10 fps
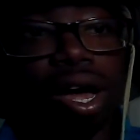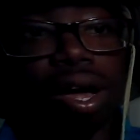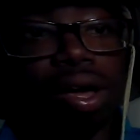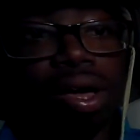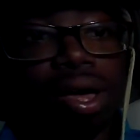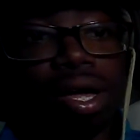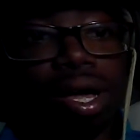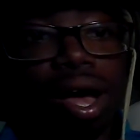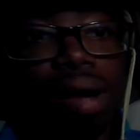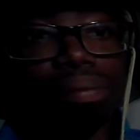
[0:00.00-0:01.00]
uh,
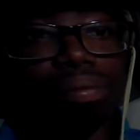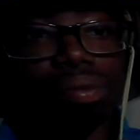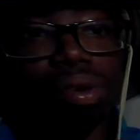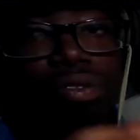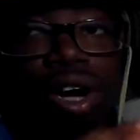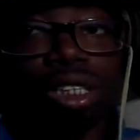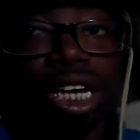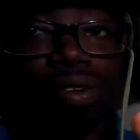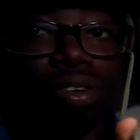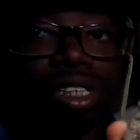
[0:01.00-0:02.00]
um,
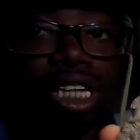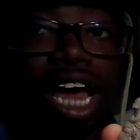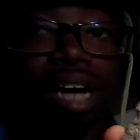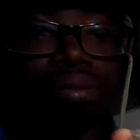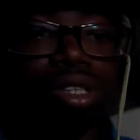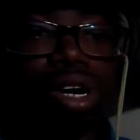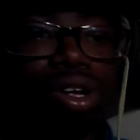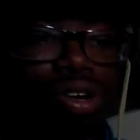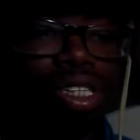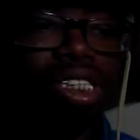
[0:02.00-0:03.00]
fossiliferous
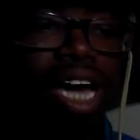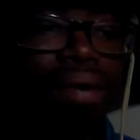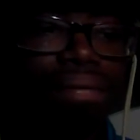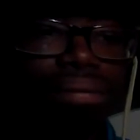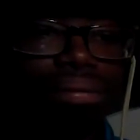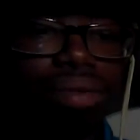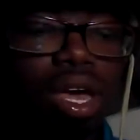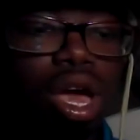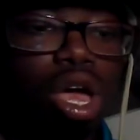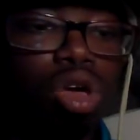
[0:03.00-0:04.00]
limestone. You can say, hmm,
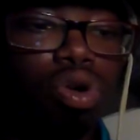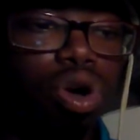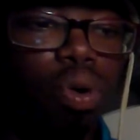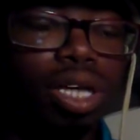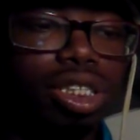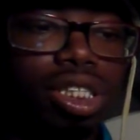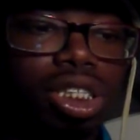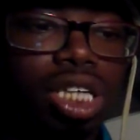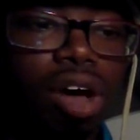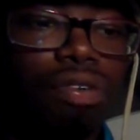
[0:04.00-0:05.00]
you can question
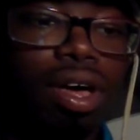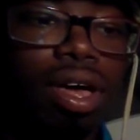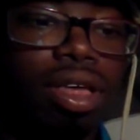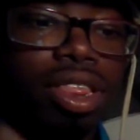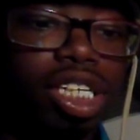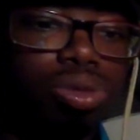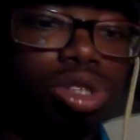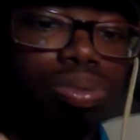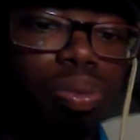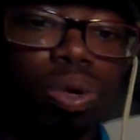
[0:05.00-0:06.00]
yourself, this
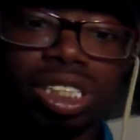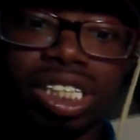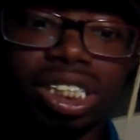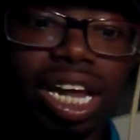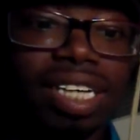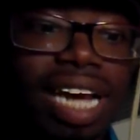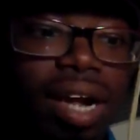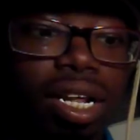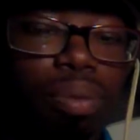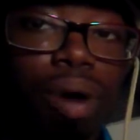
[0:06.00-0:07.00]
was, was this laid
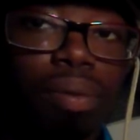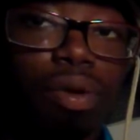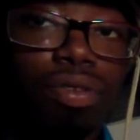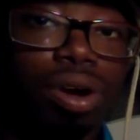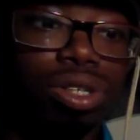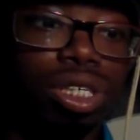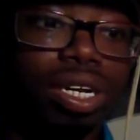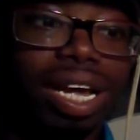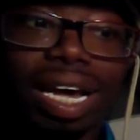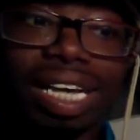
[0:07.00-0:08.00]
down in the bottom of an
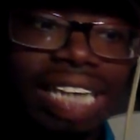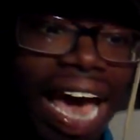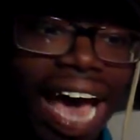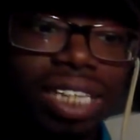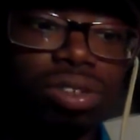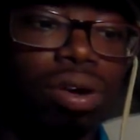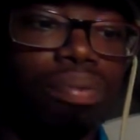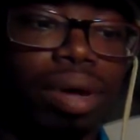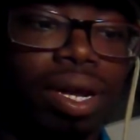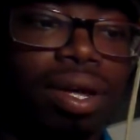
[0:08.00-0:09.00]
ocean? It had to
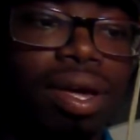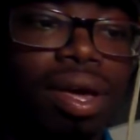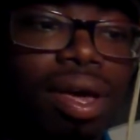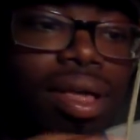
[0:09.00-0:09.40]
have been